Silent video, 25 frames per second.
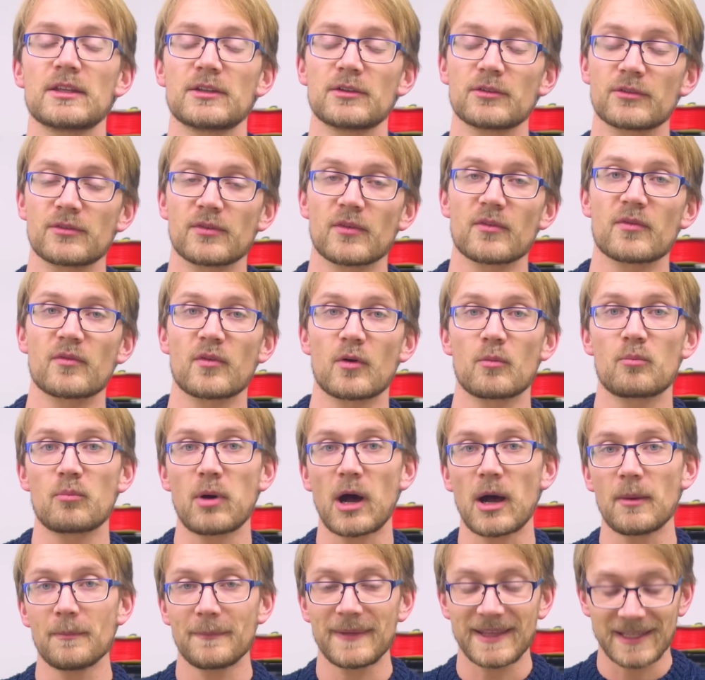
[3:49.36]
useful for
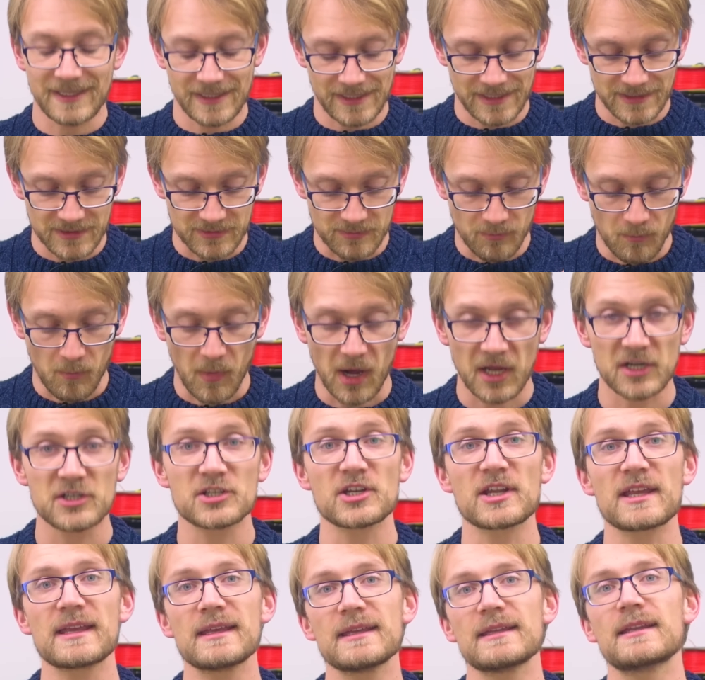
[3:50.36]
pumping as
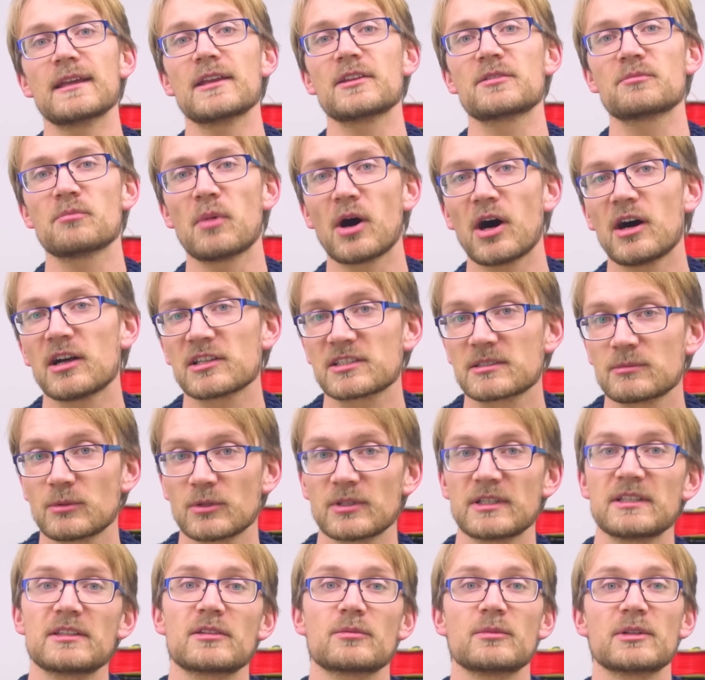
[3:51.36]
much heat as
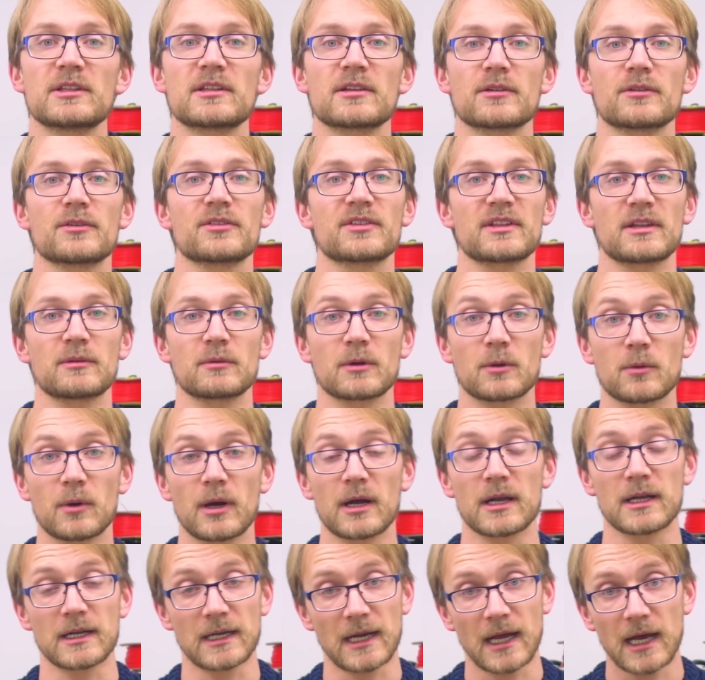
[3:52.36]
possible into materials that
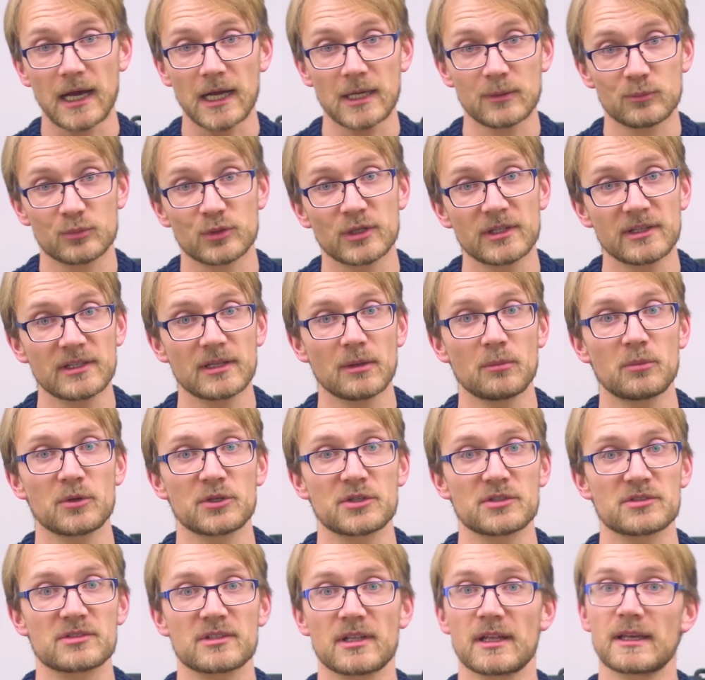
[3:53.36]
require high print
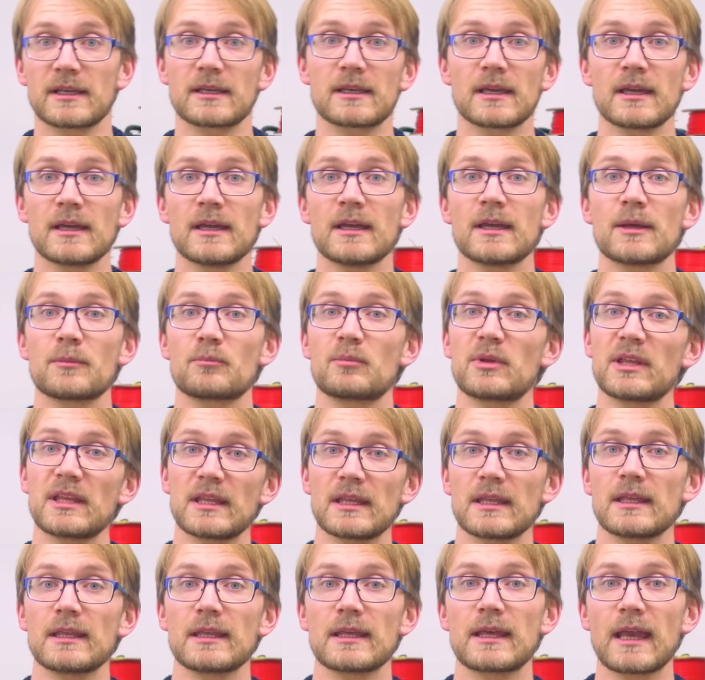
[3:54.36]
temperatures like
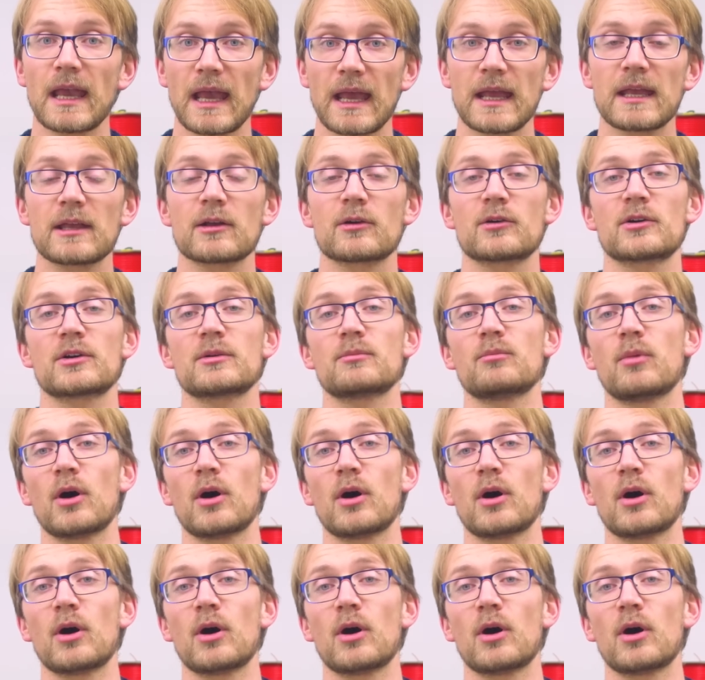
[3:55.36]
PEEK or